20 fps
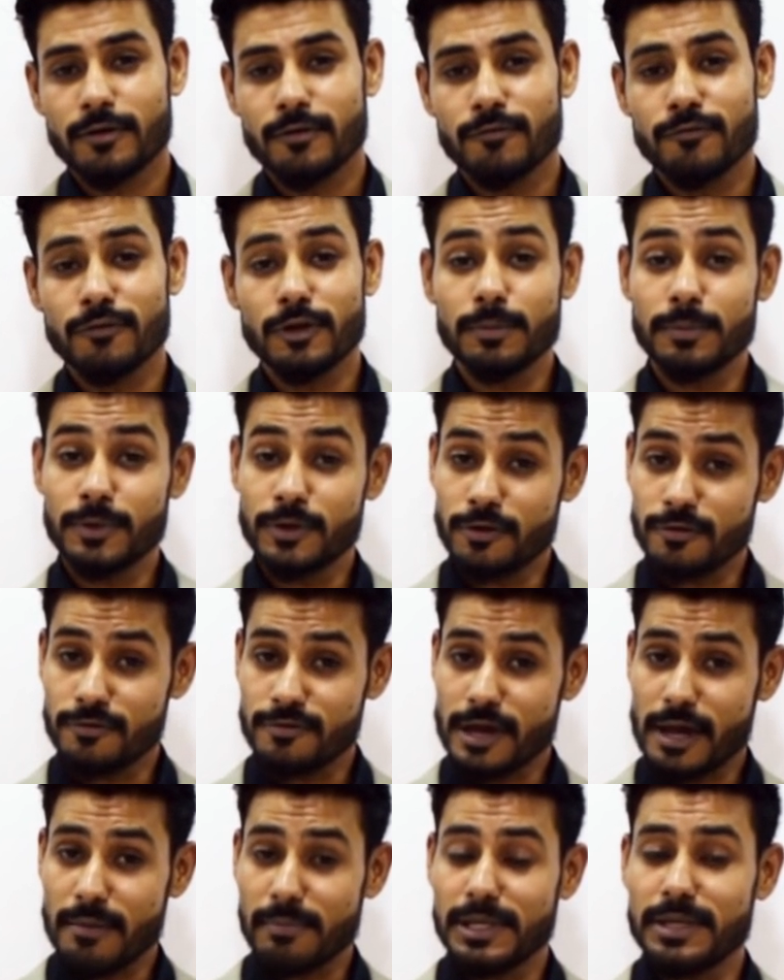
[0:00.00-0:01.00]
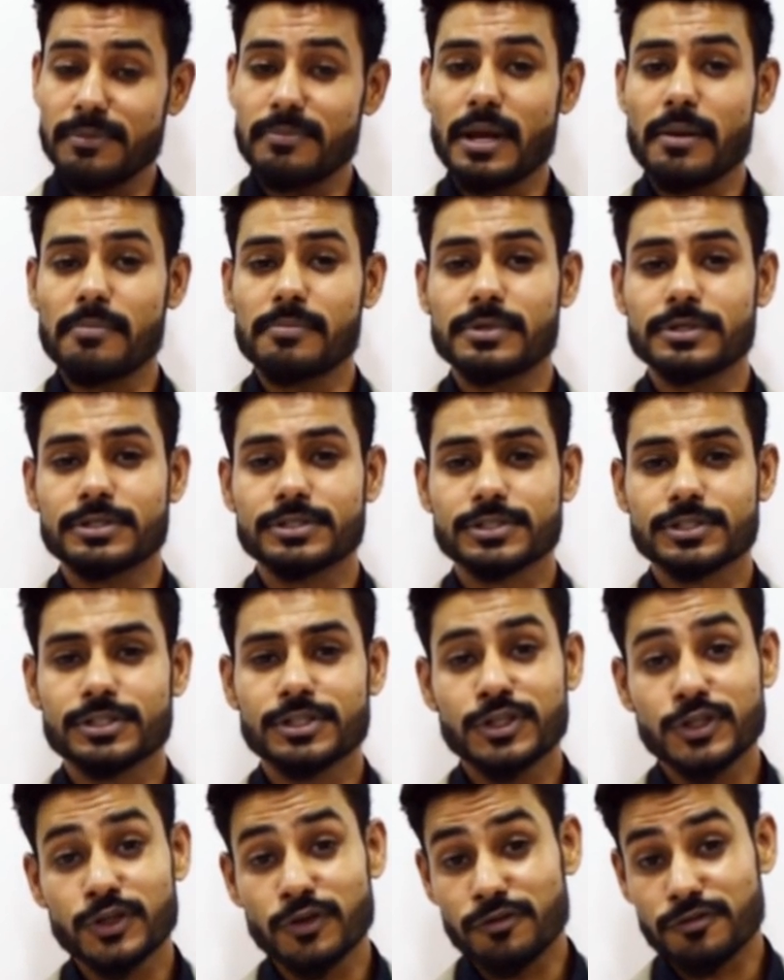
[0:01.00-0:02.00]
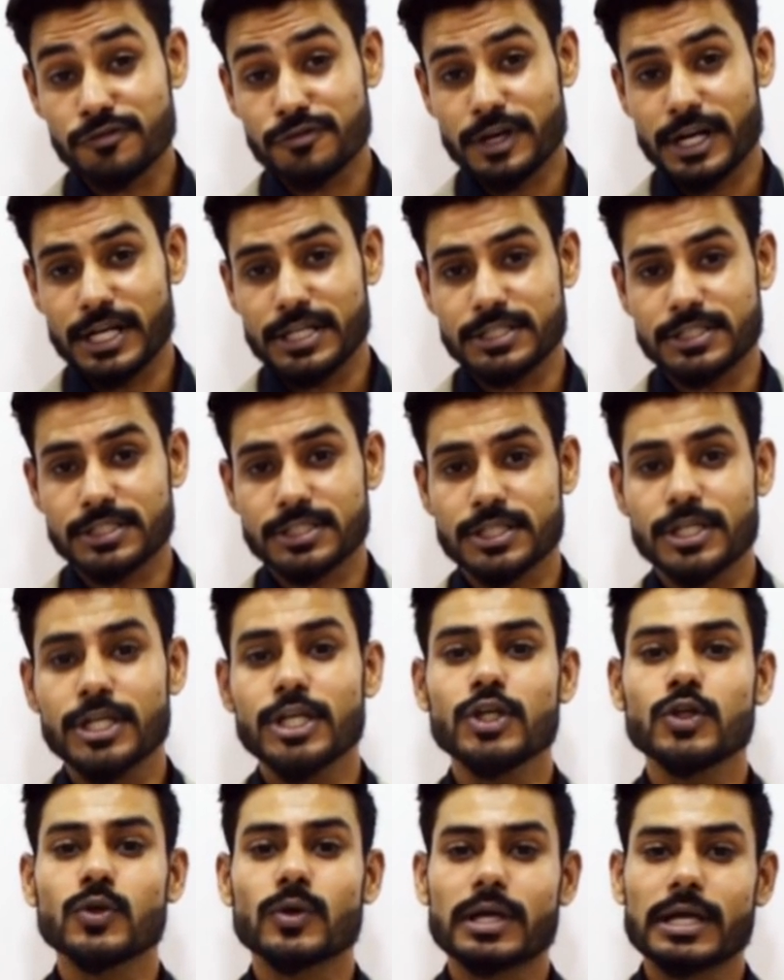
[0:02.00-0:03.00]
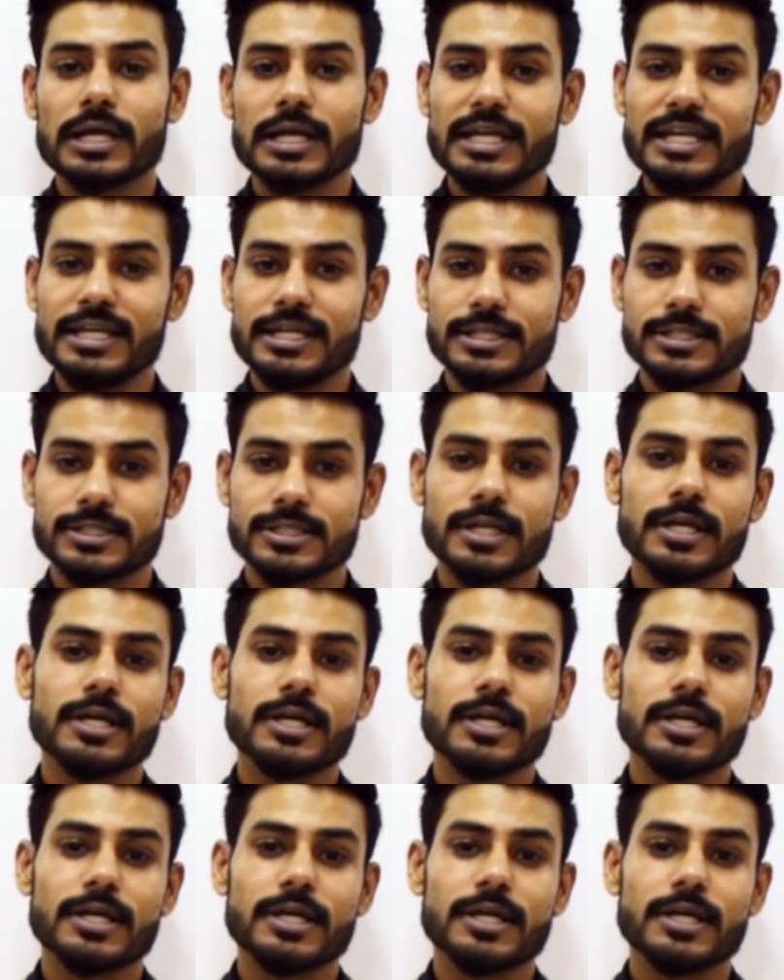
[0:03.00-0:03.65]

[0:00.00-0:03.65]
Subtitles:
will be your family members, your friends, your colleagues,